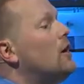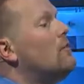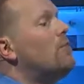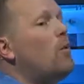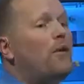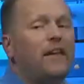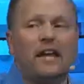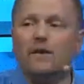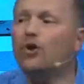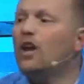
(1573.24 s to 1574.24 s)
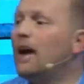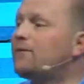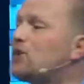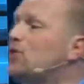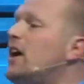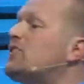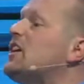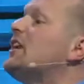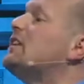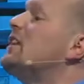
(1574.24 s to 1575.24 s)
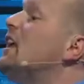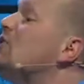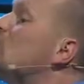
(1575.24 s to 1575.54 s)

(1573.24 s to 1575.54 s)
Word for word: But when they give your life to Christ, it is